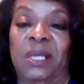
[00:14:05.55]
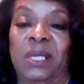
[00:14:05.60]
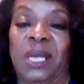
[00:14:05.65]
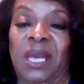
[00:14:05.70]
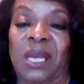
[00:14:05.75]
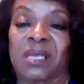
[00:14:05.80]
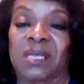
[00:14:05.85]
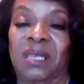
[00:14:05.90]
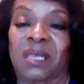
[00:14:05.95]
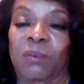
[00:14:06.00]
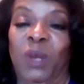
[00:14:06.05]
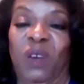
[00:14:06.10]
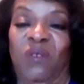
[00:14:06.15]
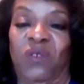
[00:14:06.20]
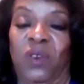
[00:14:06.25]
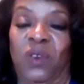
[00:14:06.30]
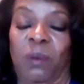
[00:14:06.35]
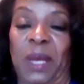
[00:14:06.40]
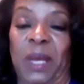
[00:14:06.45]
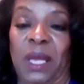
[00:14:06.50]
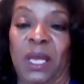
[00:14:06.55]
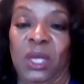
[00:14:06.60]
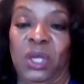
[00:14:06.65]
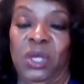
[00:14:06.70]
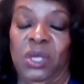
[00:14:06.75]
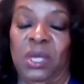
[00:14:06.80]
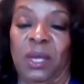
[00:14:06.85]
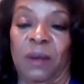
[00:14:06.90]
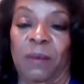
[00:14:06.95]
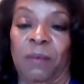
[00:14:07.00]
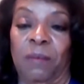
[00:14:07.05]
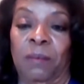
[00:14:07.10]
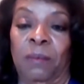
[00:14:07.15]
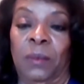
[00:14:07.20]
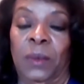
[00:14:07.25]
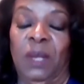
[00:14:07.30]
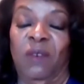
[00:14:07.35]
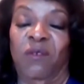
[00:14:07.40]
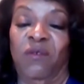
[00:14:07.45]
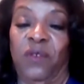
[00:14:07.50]
to get some information
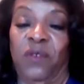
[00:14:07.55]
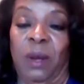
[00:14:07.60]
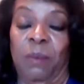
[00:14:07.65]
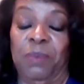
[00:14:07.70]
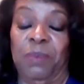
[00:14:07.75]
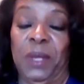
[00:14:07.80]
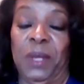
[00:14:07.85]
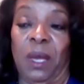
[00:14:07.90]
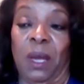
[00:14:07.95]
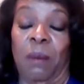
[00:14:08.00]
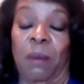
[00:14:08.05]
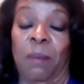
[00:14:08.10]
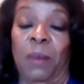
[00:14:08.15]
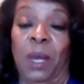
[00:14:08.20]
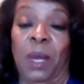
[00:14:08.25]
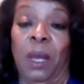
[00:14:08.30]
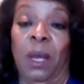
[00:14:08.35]
from them.